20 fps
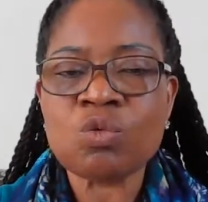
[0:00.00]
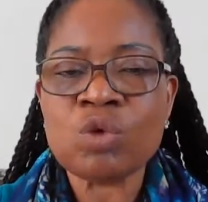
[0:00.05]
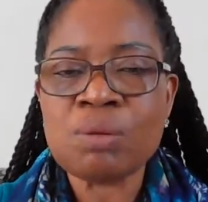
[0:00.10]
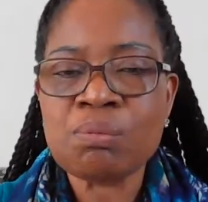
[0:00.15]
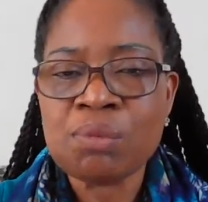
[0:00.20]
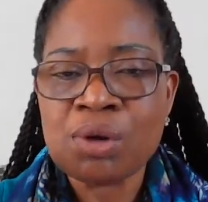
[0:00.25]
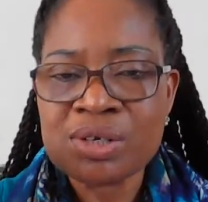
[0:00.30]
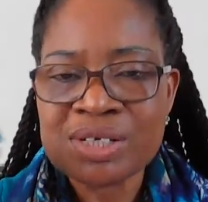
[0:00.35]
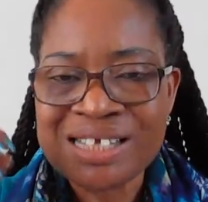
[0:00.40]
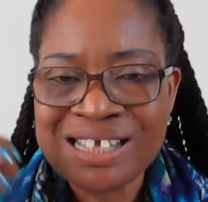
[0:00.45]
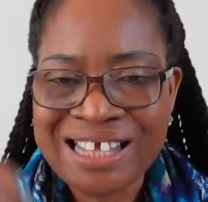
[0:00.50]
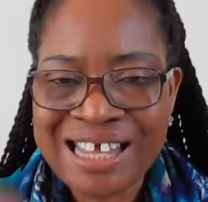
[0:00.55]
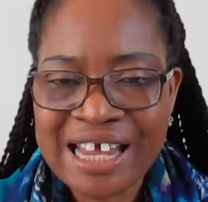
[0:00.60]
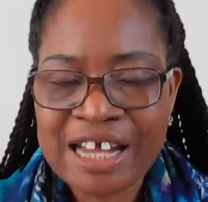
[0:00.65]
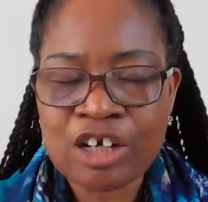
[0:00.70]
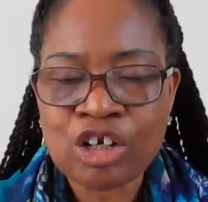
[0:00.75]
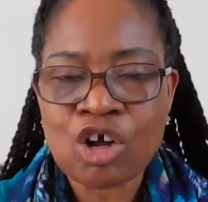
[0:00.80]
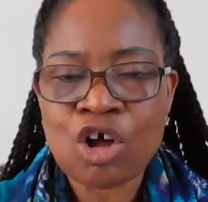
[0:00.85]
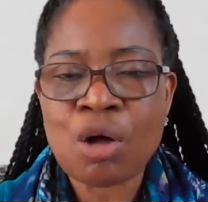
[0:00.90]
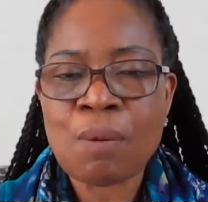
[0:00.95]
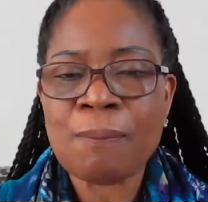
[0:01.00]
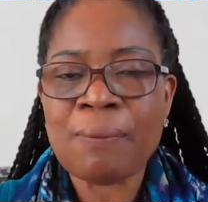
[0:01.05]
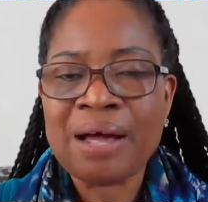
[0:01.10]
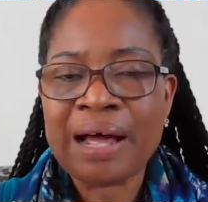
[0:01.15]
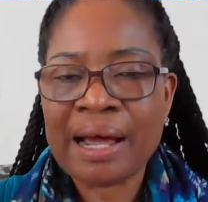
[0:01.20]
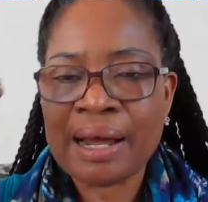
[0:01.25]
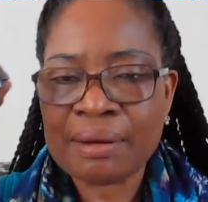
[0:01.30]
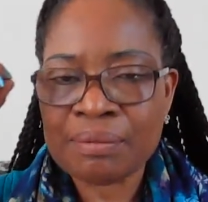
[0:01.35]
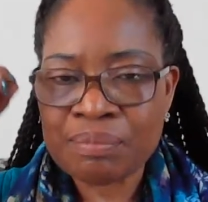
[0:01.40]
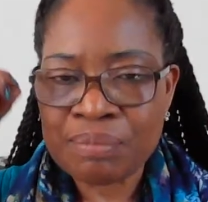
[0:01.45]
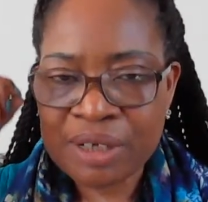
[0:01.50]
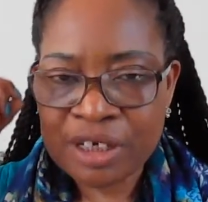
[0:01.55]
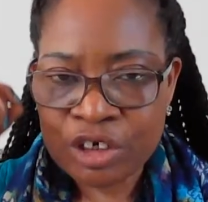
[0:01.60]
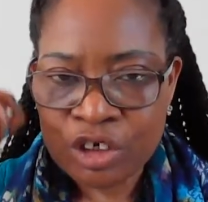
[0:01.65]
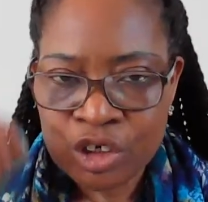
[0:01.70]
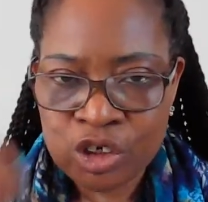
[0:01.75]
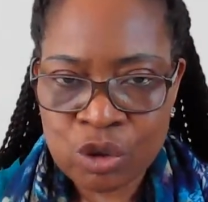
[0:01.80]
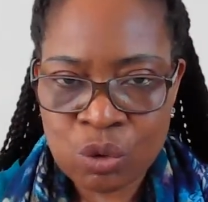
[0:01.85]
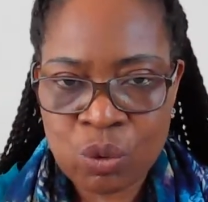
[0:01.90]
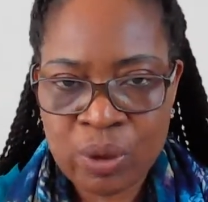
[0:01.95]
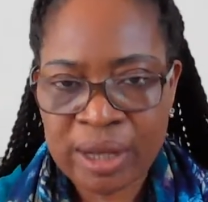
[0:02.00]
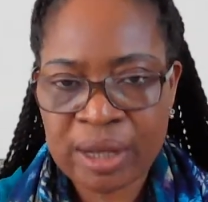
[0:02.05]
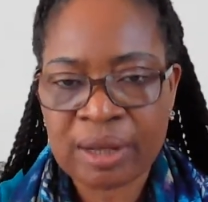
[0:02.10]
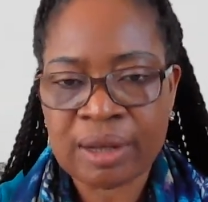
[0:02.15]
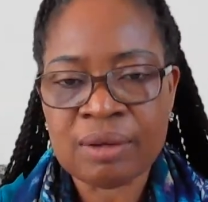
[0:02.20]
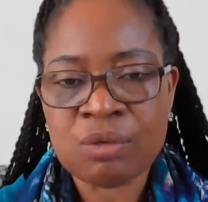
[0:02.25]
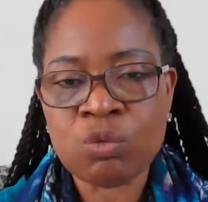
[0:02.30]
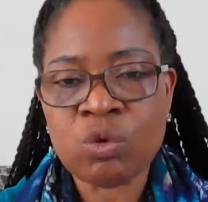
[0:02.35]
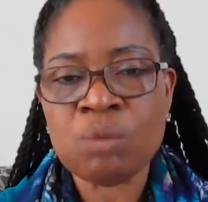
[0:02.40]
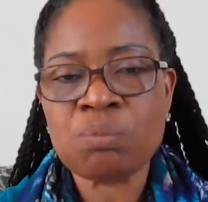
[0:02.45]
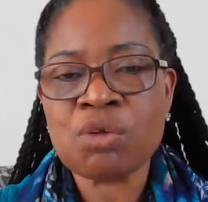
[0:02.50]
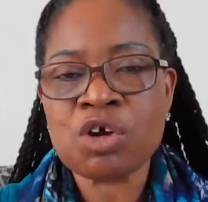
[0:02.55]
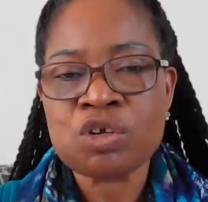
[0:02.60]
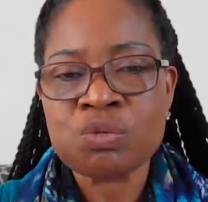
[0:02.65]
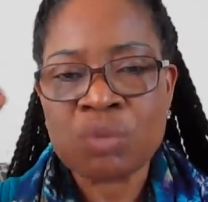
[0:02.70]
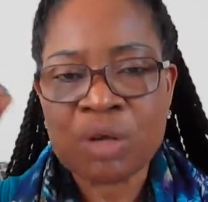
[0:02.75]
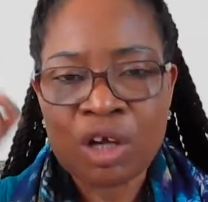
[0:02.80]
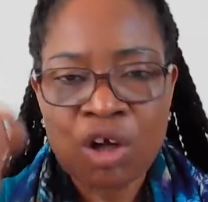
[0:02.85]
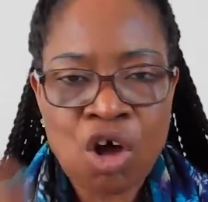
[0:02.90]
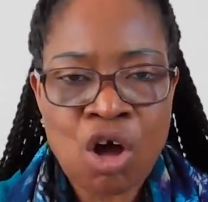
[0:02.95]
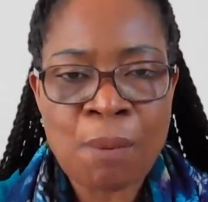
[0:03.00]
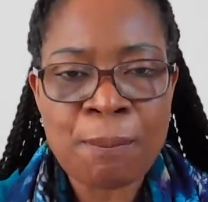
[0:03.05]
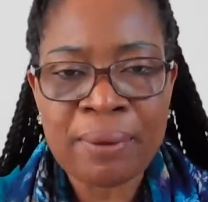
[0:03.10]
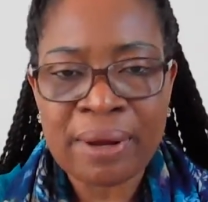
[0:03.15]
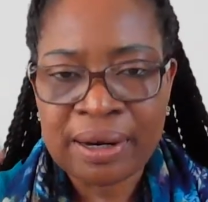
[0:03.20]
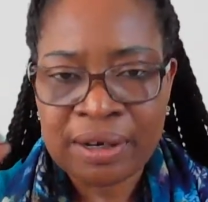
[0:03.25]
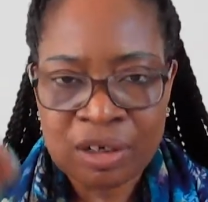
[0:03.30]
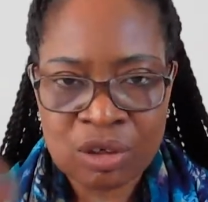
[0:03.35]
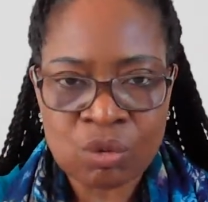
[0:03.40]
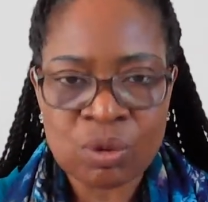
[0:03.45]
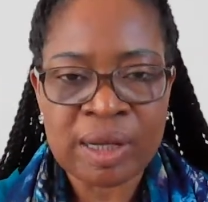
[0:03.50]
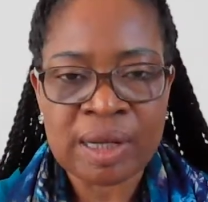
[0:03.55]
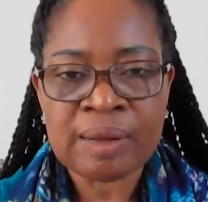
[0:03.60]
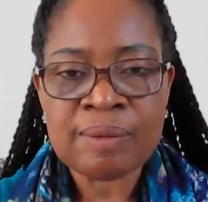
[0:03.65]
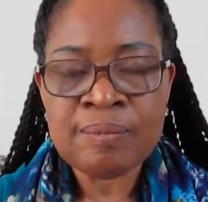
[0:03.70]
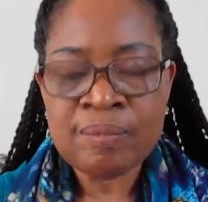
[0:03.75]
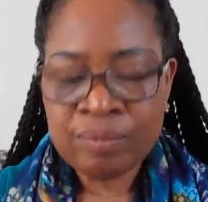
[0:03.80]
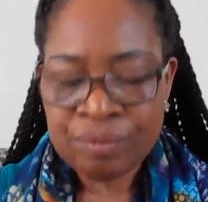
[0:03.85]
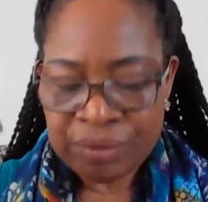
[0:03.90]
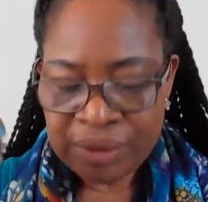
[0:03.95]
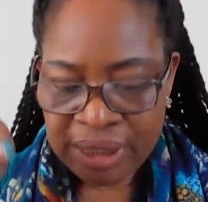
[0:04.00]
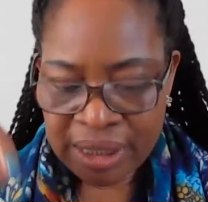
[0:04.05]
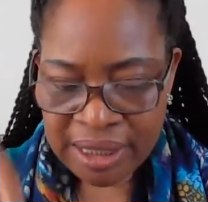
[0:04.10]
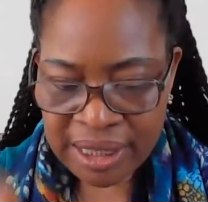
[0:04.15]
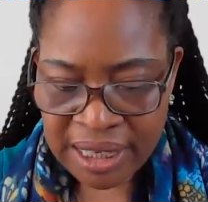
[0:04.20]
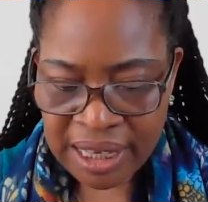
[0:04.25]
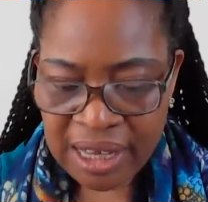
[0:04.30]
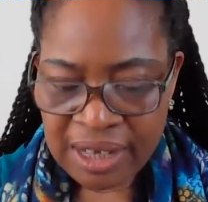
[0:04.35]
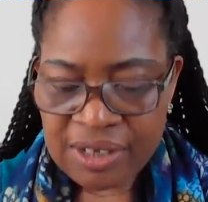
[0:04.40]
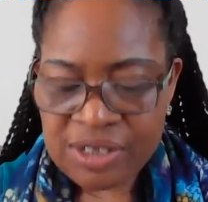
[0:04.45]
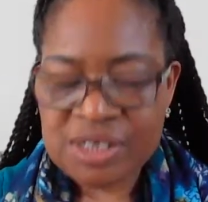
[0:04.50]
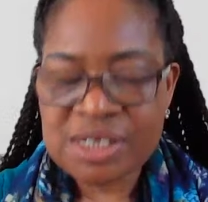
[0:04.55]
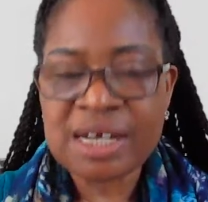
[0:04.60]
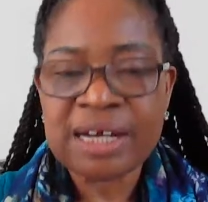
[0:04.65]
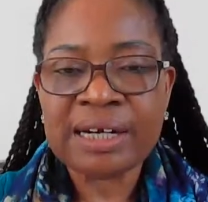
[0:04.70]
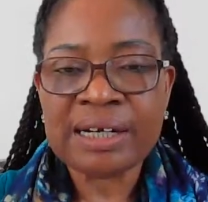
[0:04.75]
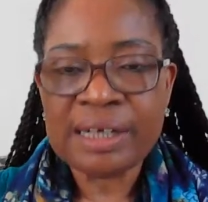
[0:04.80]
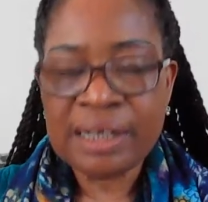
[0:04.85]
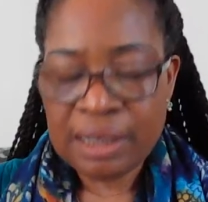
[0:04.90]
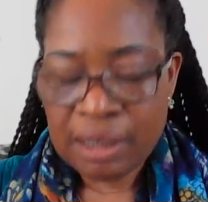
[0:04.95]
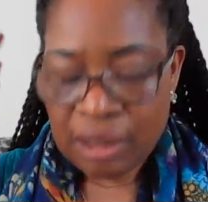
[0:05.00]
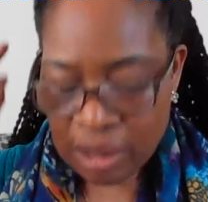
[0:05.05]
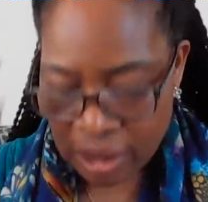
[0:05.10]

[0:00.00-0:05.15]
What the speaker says: We must get up and be doing. We must be up and doing. The king said,